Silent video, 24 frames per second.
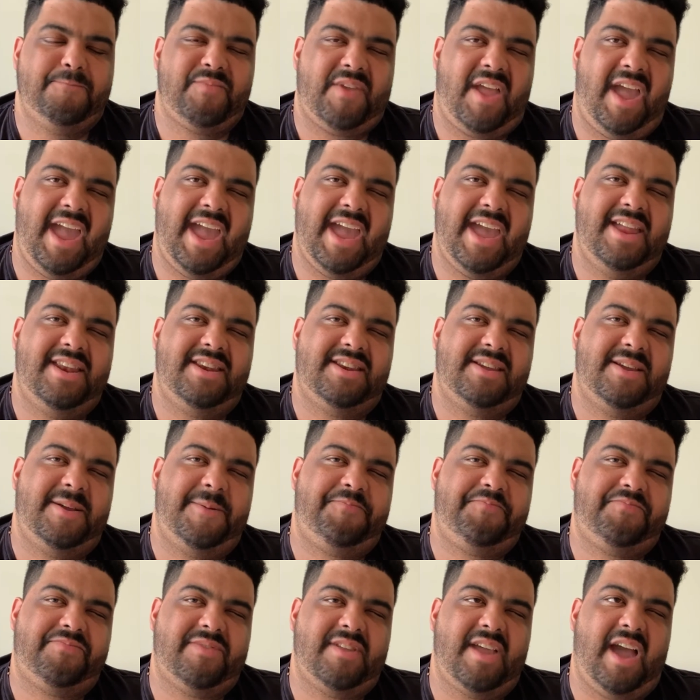And
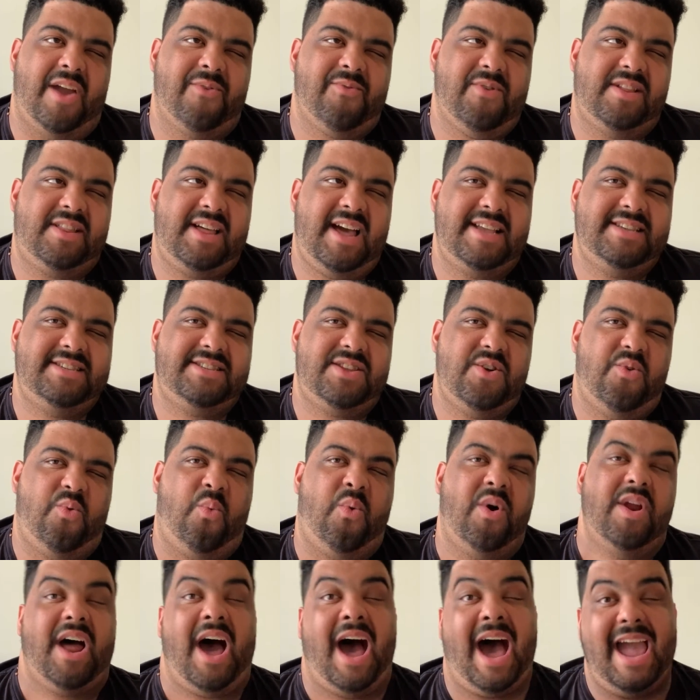I realized that
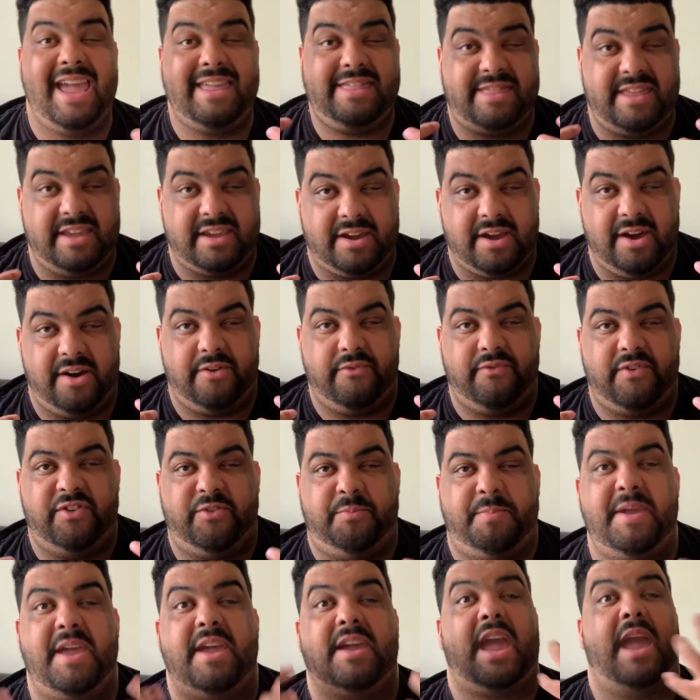what I think of as
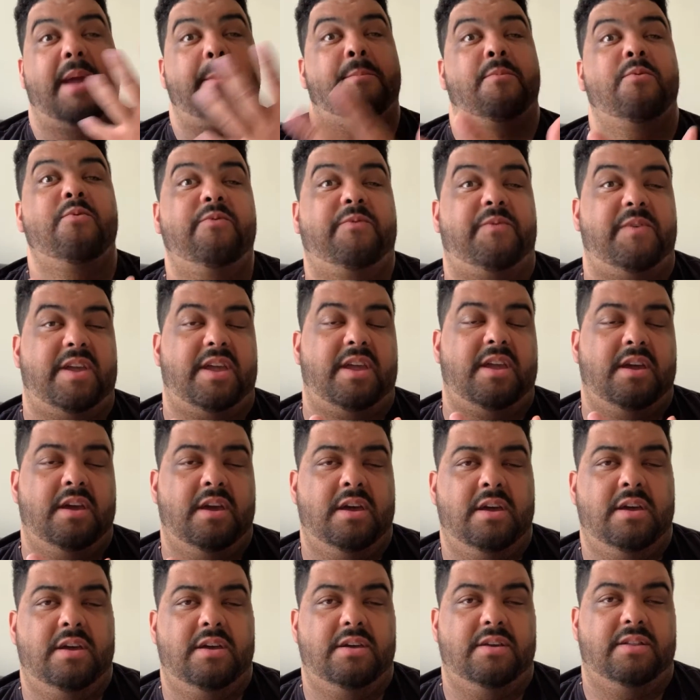being a movie,
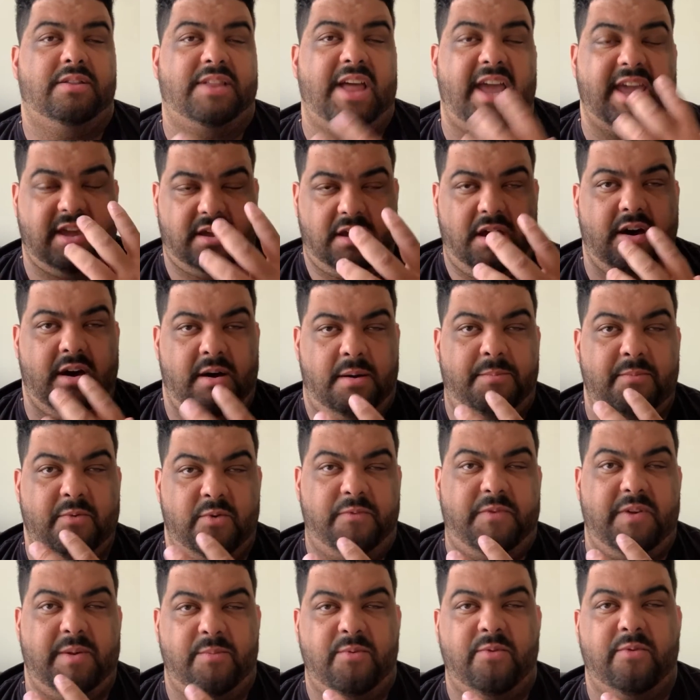like a
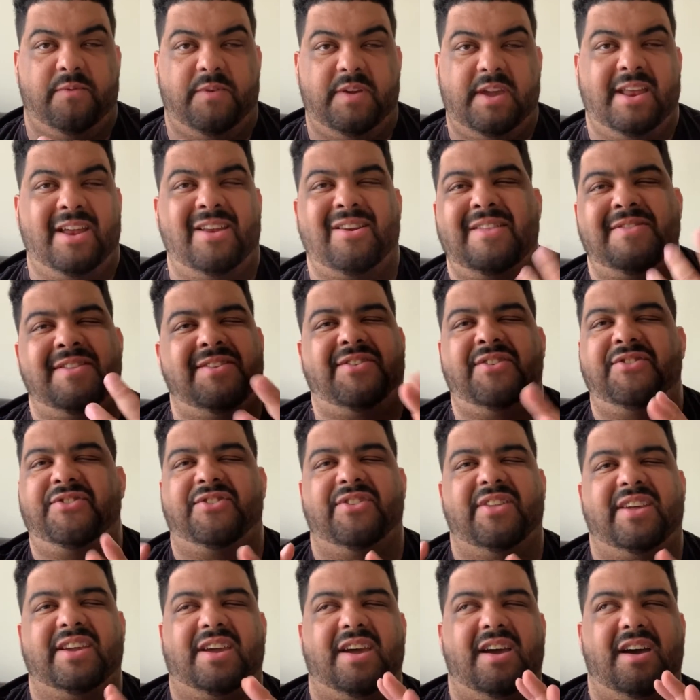movie, and this isn't
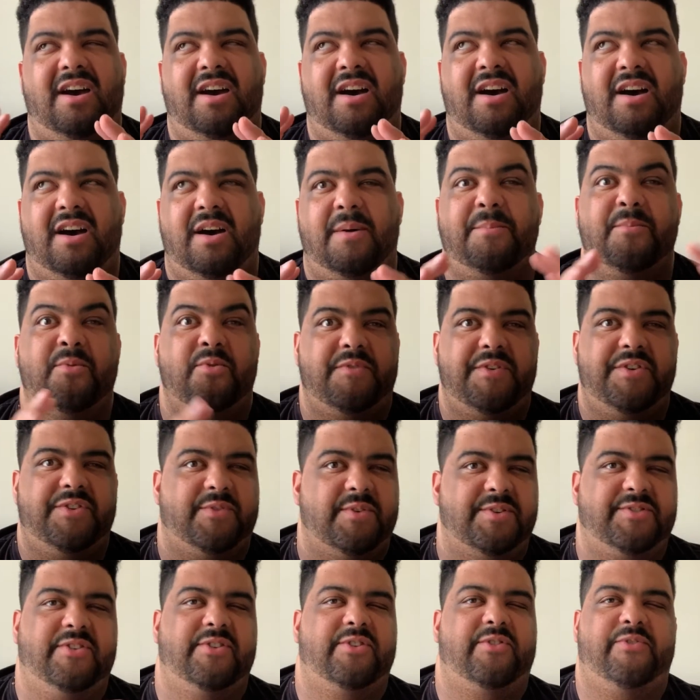like a movies
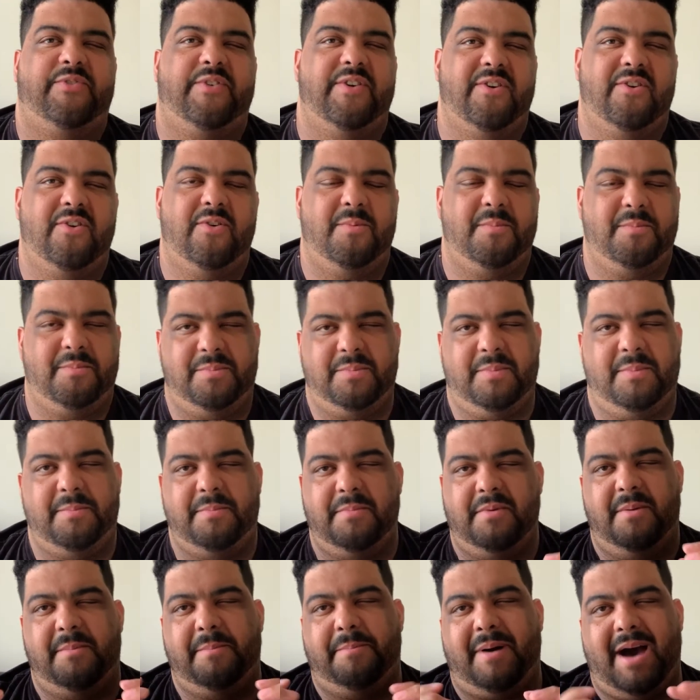versus
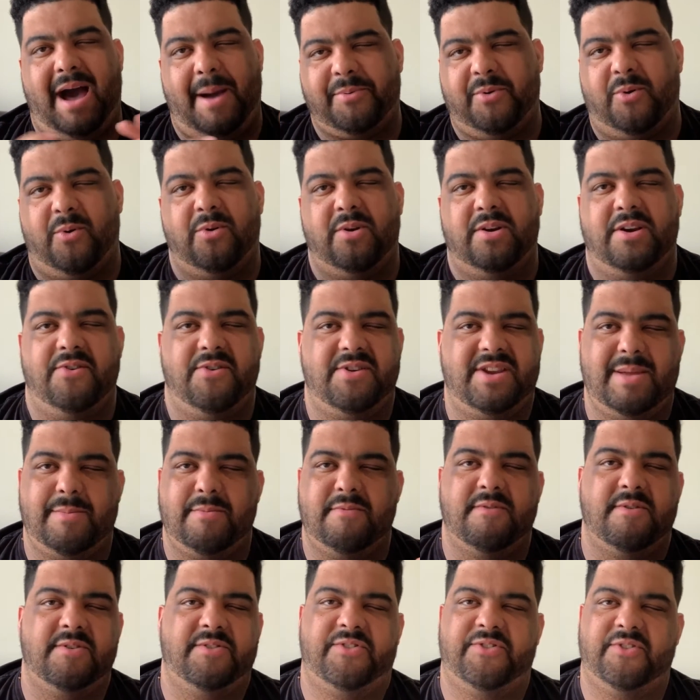film, popcorn entertainment
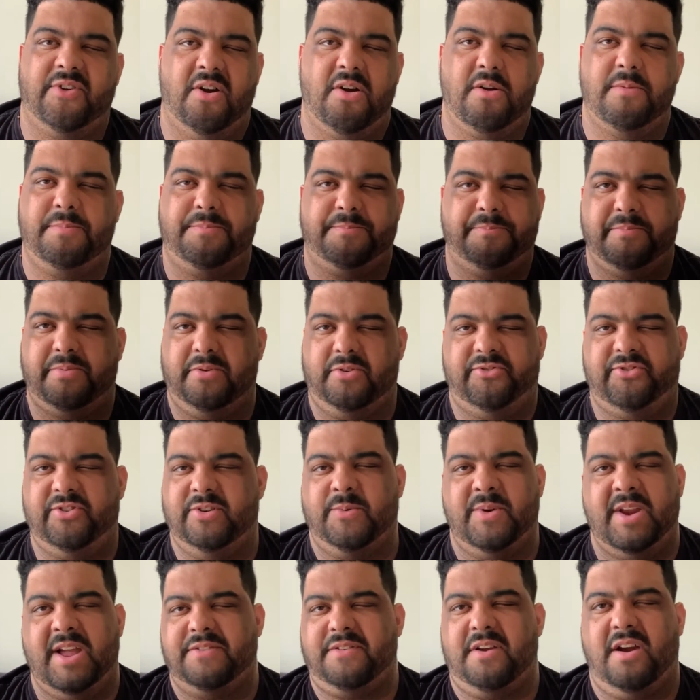versus art bullshit.
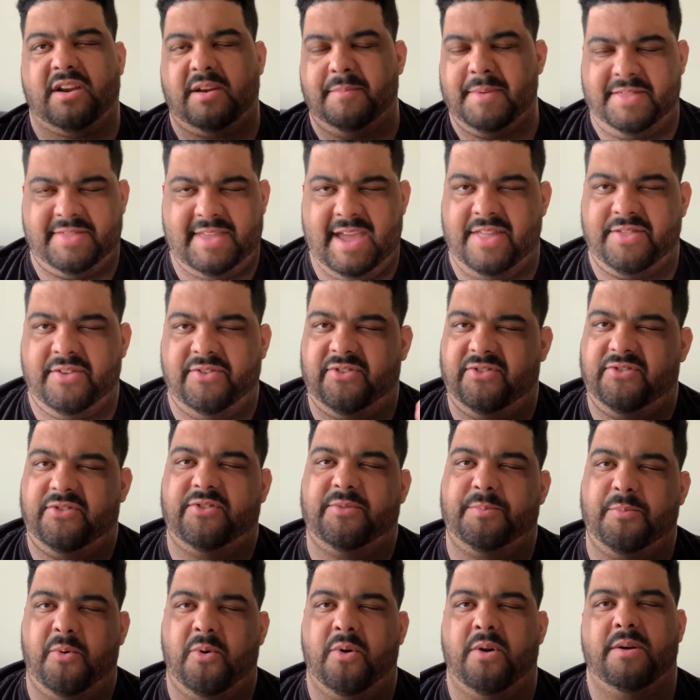We're not talking about that. This is
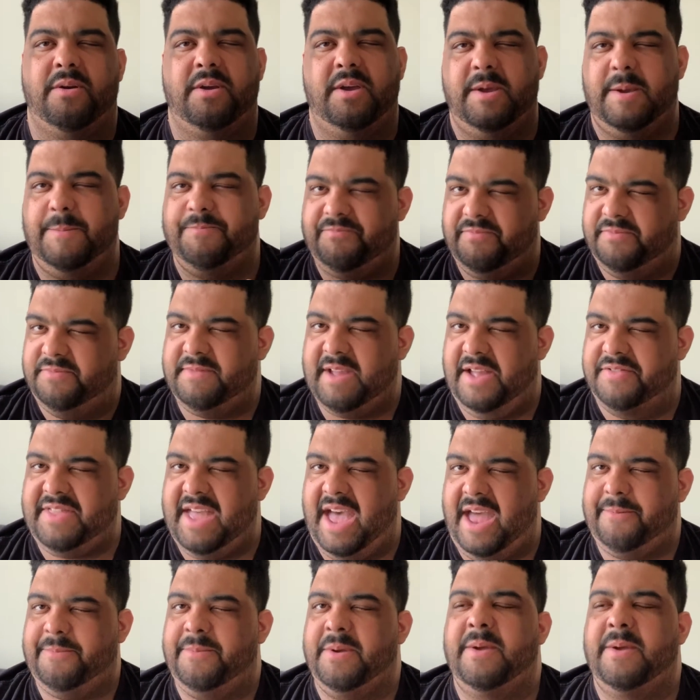just more not that.